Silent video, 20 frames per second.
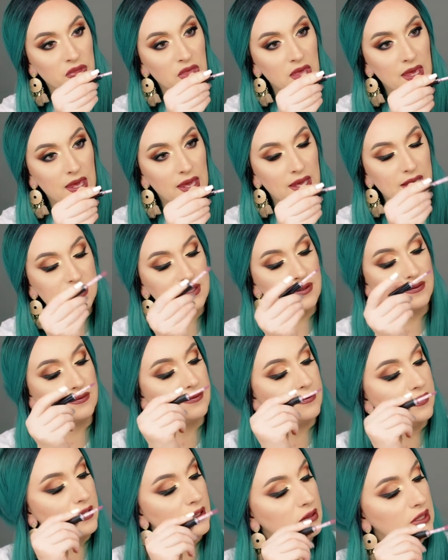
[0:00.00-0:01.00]
It has
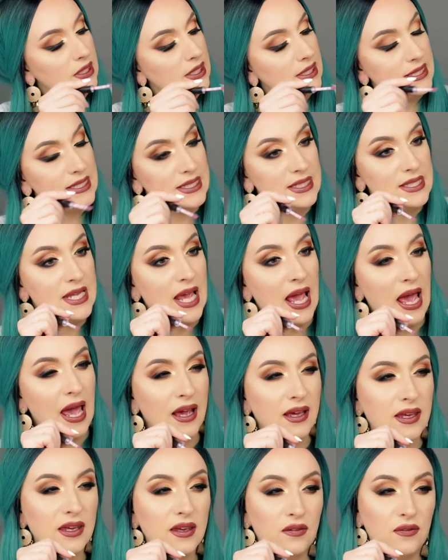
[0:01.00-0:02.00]
a very
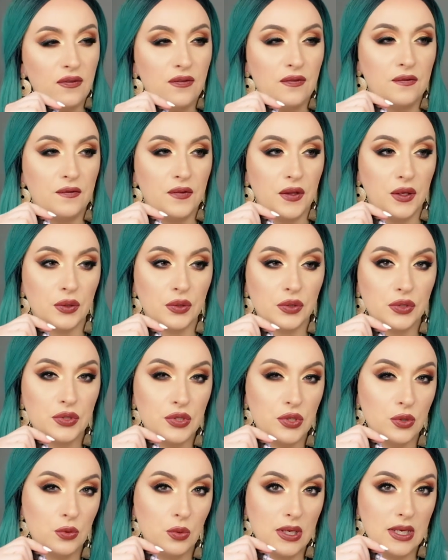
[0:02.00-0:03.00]
tacky feel
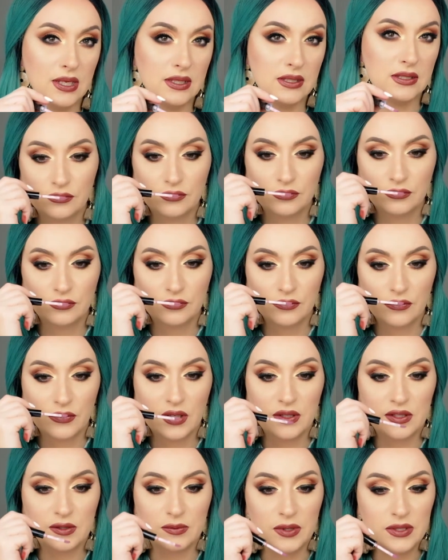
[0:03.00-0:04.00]
to it.
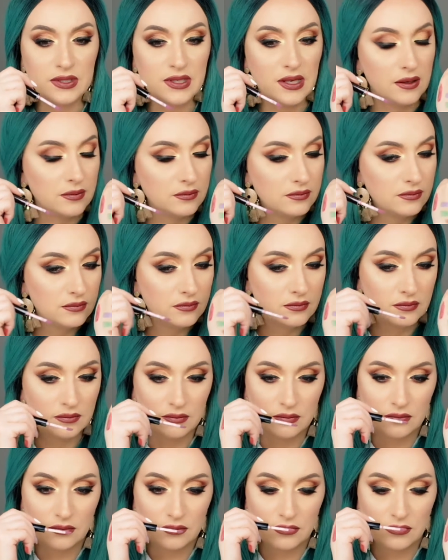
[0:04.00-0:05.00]
It smells like
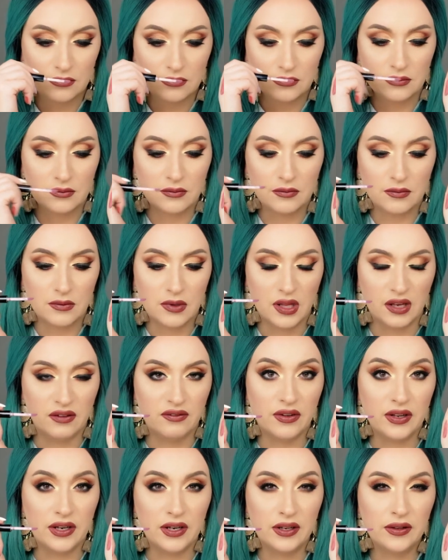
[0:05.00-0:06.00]

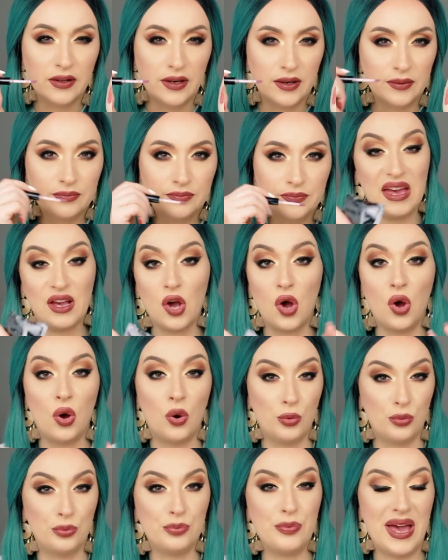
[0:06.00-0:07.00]
vanilla.
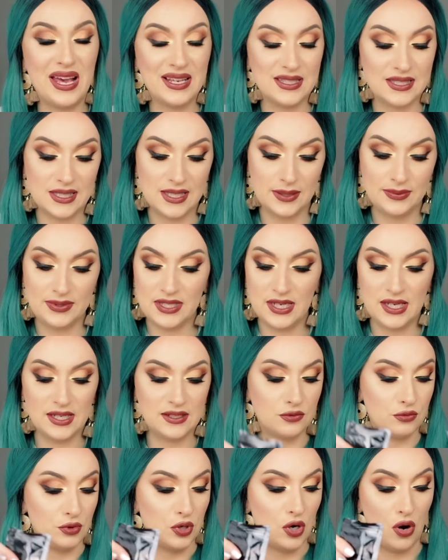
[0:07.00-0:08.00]
MAC's
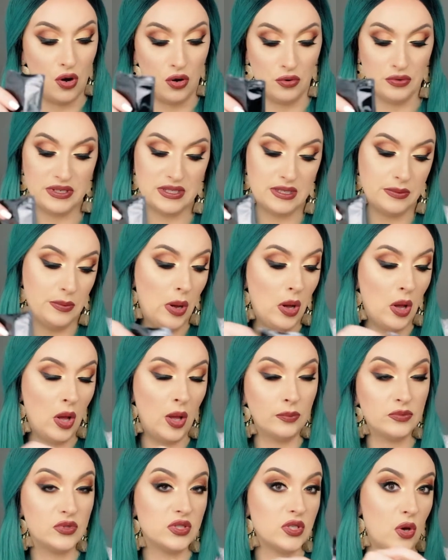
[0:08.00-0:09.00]
lipsticks were always a
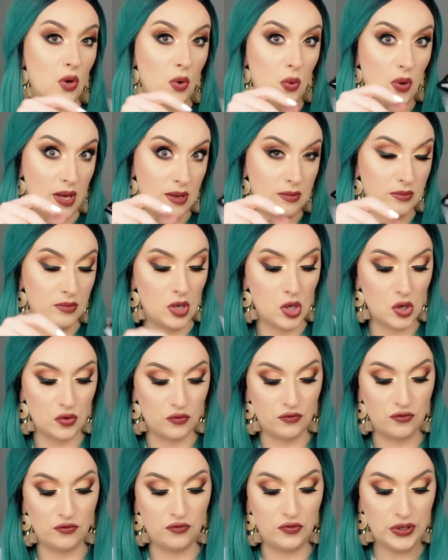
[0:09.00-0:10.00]
bomb, so I'm
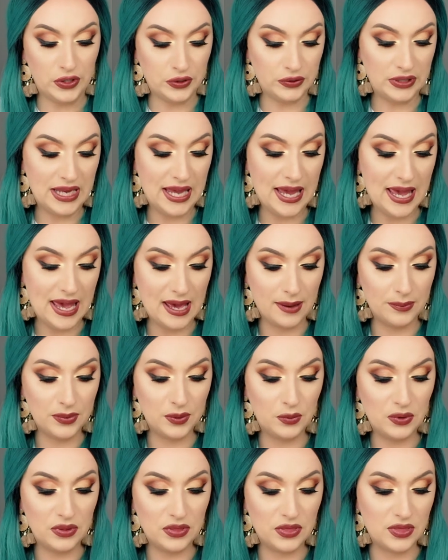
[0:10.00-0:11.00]
very happy
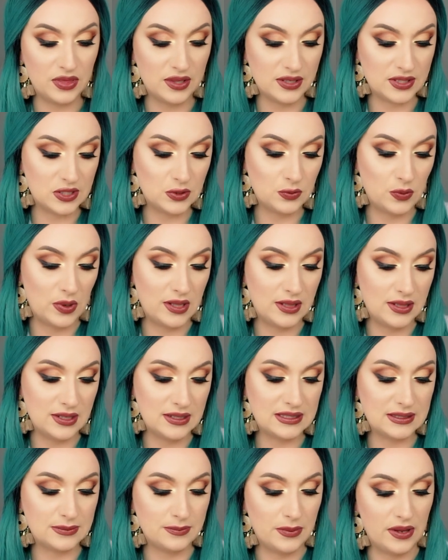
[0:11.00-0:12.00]
with this one
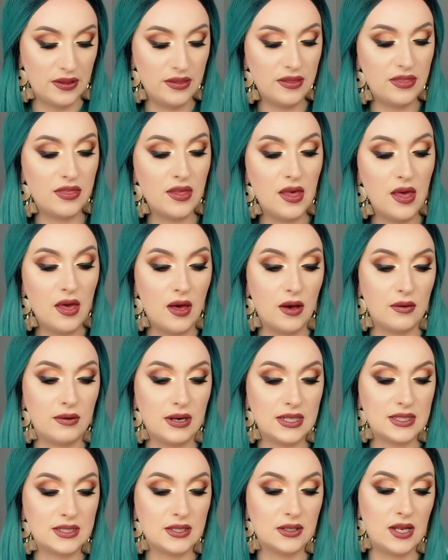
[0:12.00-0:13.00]
this month.
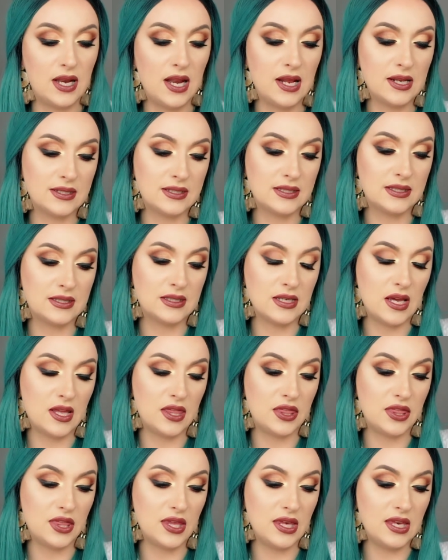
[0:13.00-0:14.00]
Right, so the next
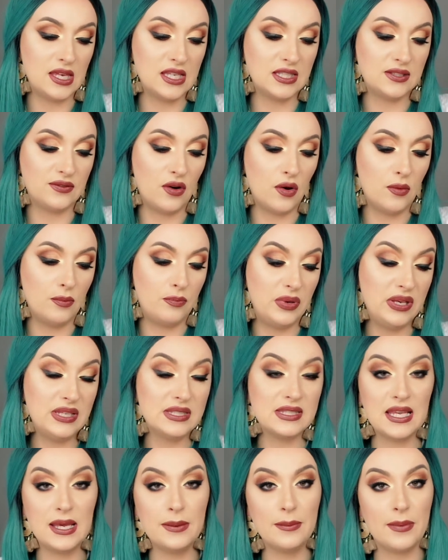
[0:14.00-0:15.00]
thing is from
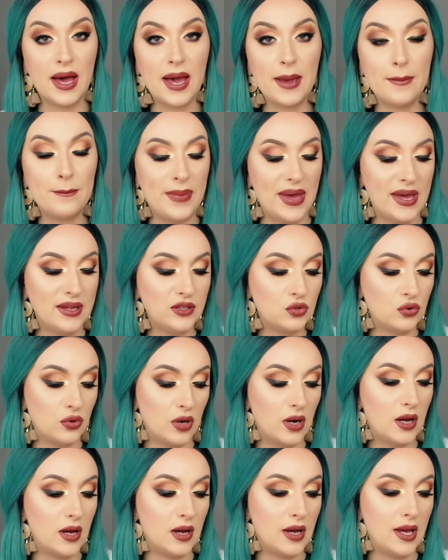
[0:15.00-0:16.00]
IPSY by
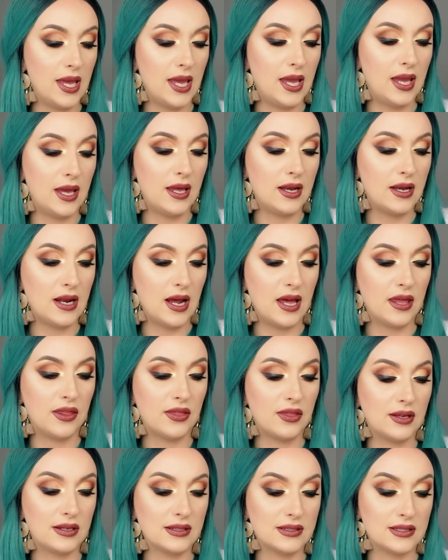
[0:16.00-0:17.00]
Petra, and I
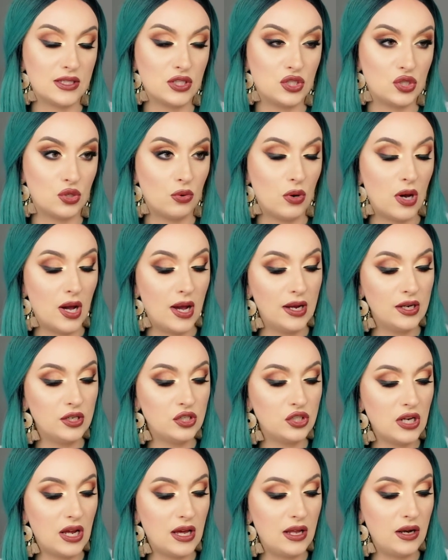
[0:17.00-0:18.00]
think it's a duo
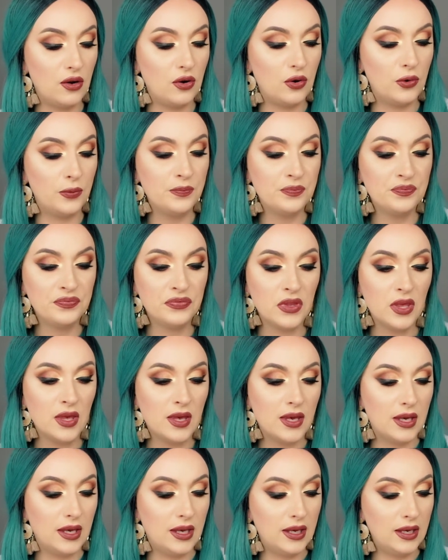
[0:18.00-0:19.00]
eyeshadow.
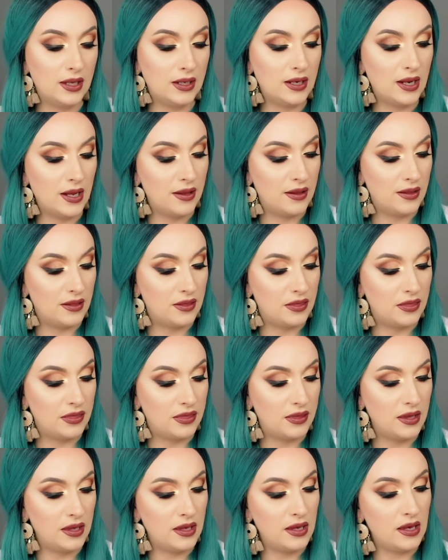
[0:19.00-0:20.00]
And
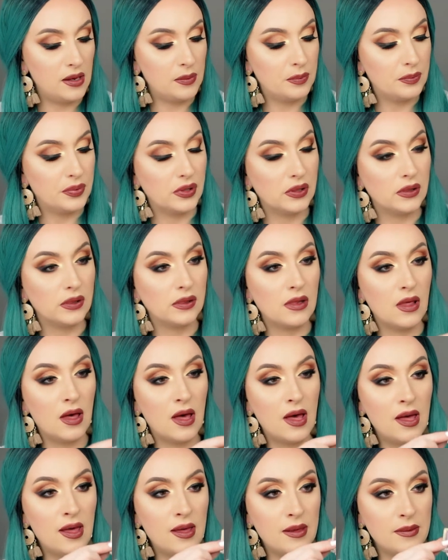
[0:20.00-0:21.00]
the
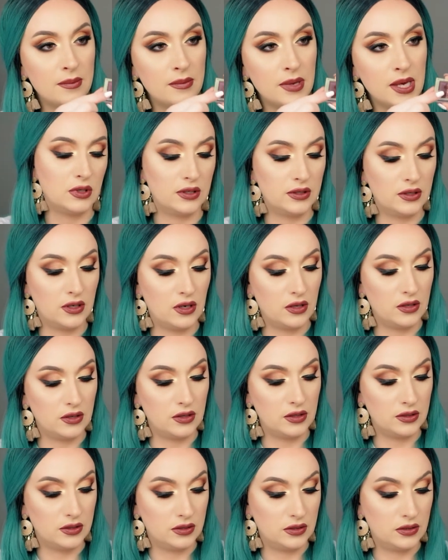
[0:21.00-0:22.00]
plum, what are the
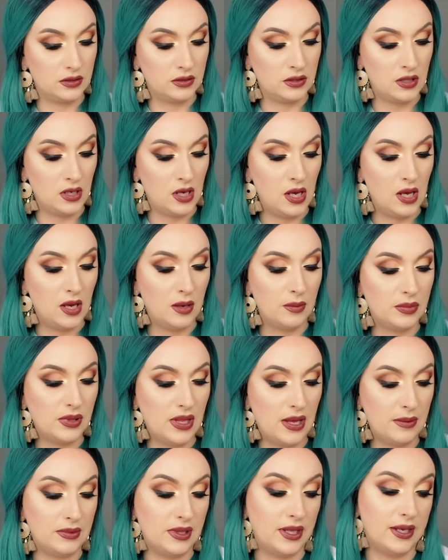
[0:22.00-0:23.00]
colors?
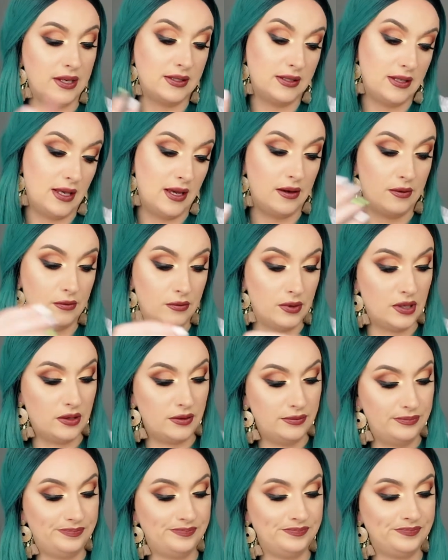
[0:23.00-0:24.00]
Plum lace, yeah,
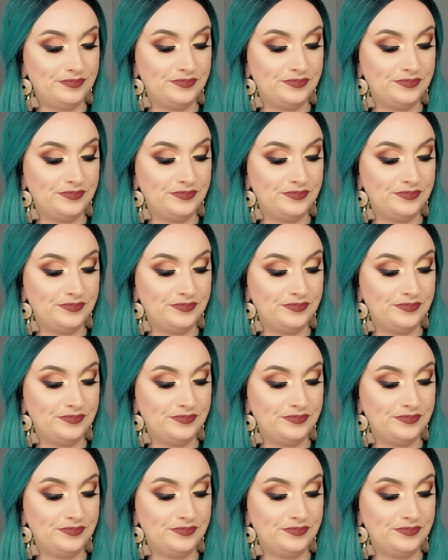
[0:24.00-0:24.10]
well,